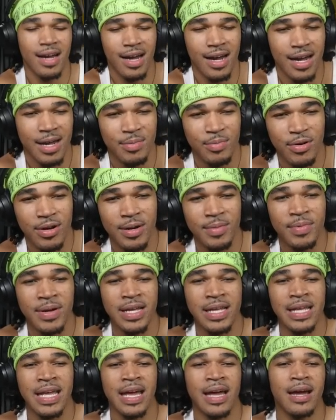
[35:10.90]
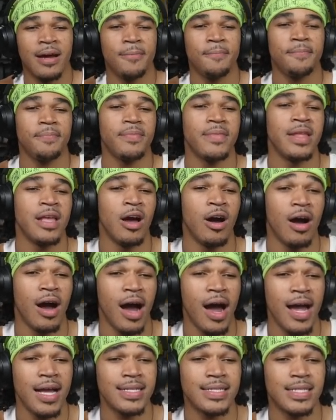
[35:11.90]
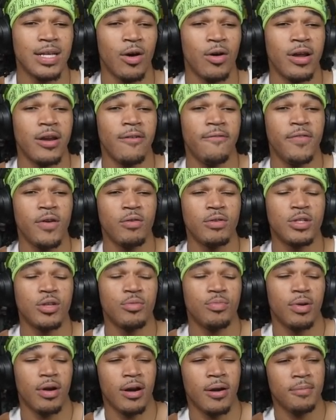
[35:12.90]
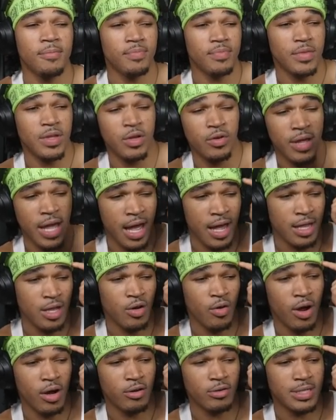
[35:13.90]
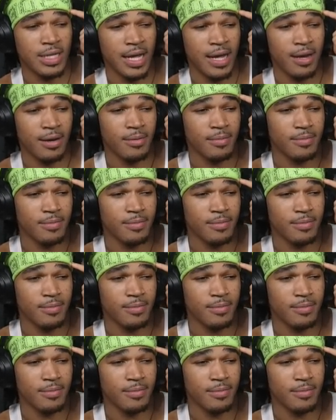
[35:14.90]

right, bro. But yeah, yo. All right. So in the future, bro, you understand?